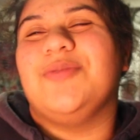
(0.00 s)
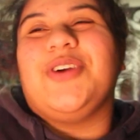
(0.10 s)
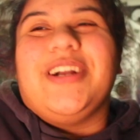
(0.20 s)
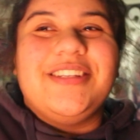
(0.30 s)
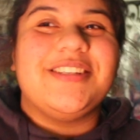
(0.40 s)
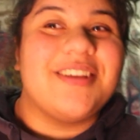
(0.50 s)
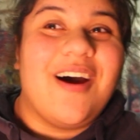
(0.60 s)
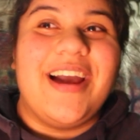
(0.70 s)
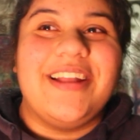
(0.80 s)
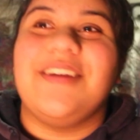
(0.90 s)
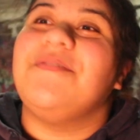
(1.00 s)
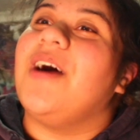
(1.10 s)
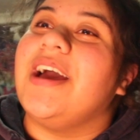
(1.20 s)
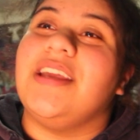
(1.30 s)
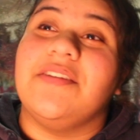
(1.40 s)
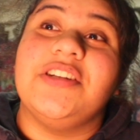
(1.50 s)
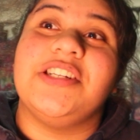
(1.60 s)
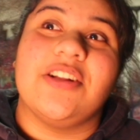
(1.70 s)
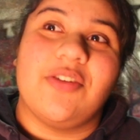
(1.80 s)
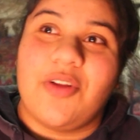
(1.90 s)
I'm trying to decide if I give a
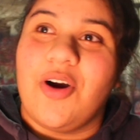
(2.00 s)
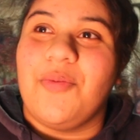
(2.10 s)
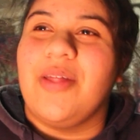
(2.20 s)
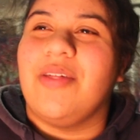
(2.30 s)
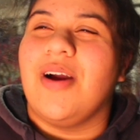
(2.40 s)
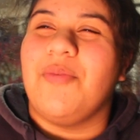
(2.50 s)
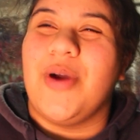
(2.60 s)
shit or not whether I'm